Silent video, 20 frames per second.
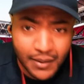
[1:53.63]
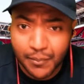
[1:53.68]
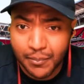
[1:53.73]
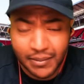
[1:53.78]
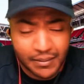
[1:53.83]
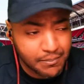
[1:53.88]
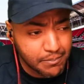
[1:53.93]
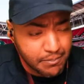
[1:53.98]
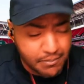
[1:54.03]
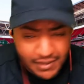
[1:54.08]

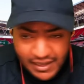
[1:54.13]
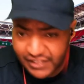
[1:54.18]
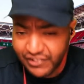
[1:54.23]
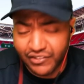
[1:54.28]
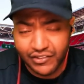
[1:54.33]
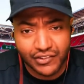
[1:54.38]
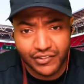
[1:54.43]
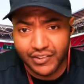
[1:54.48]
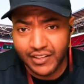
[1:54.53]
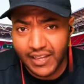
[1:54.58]
But
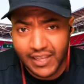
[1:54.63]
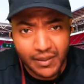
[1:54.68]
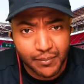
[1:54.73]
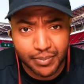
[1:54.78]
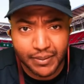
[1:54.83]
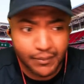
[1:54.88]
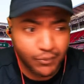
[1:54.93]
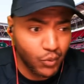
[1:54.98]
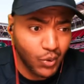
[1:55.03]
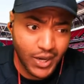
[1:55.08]
Manchester City and
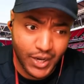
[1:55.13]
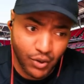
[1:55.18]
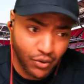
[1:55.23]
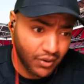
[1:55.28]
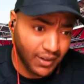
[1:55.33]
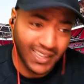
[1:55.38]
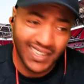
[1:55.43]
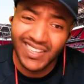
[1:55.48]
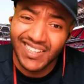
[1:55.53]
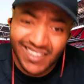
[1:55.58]
Pep
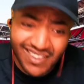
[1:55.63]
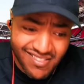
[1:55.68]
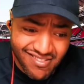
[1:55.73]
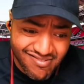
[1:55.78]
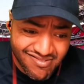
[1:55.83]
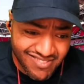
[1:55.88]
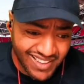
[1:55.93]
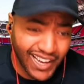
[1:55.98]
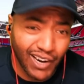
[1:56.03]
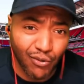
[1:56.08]
Guardiola,
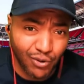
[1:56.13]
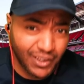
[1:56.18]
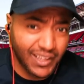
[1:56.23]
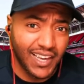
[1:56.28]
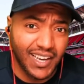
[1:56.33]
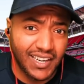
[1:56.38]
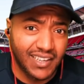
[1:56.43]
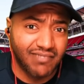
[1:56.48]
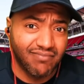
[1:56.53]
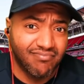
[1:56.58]
they don't
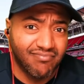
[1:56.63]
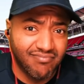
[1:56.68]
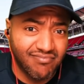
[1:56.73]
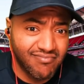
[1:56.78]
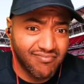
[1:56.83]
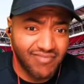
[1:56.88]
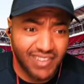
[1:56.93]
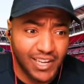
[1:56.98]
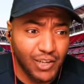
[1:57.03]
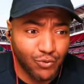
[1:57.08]
care.
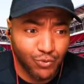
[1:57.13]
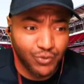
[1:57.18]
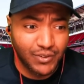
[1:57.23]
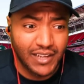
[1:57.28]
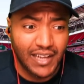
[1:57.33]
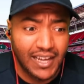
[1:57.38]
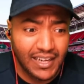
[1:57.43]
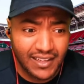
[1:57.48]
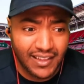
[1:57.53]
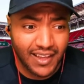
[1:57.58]
They do
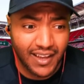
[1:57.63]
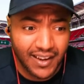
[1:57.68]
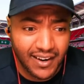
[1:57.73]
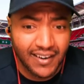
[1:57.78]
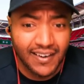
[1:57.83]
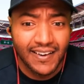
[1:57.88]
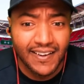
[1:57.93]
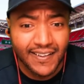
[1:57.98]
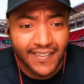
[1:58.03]
not care.